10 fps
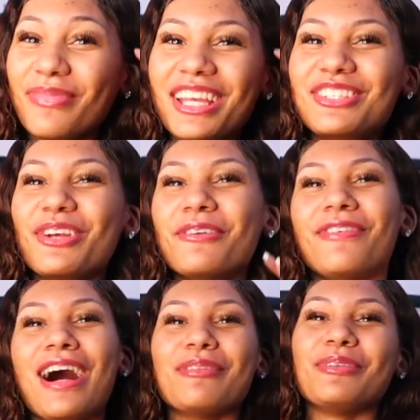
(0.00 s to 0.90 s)
make sure you
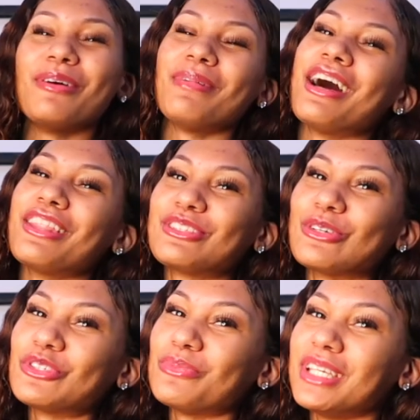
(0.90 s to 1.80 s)
follow me on my other
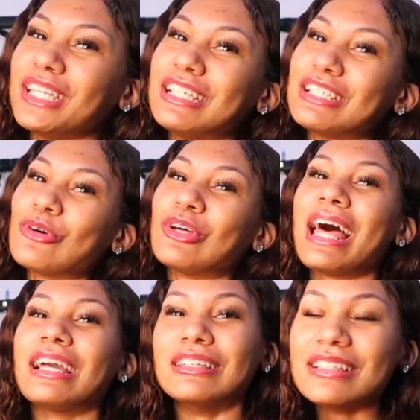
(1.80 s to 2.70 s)
social medias all
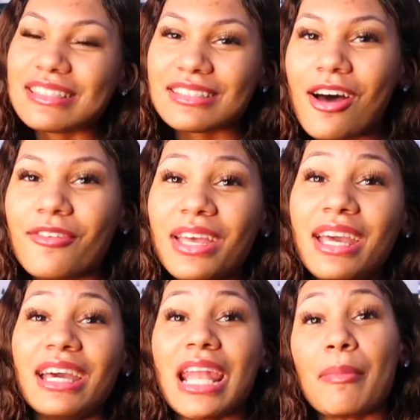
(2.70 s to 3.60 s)
that good stuff
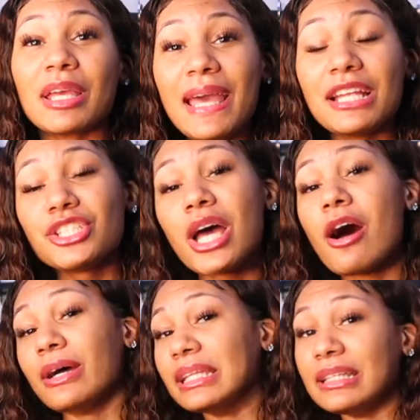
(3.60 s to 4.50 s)
and i'm gonna catch
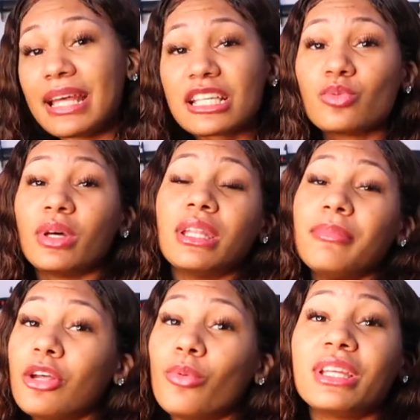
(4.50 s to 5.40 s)
y'all in the next one let
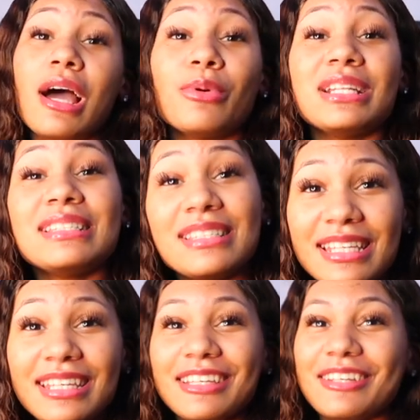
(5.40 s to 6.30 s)
me know what y'all want to
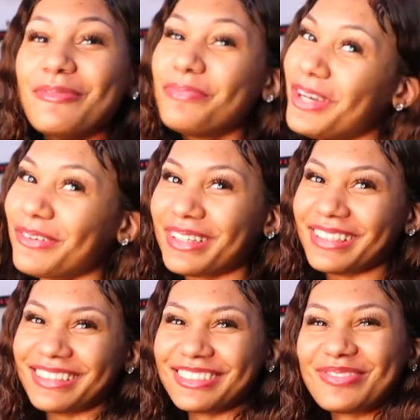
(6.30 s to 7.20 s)
see
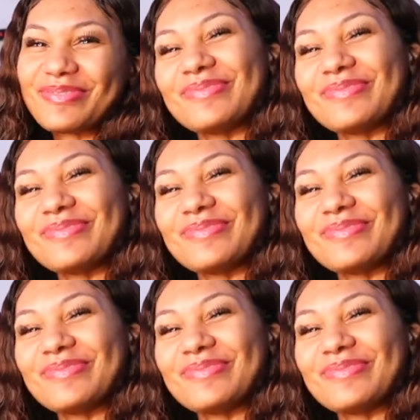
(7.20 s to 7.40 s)
period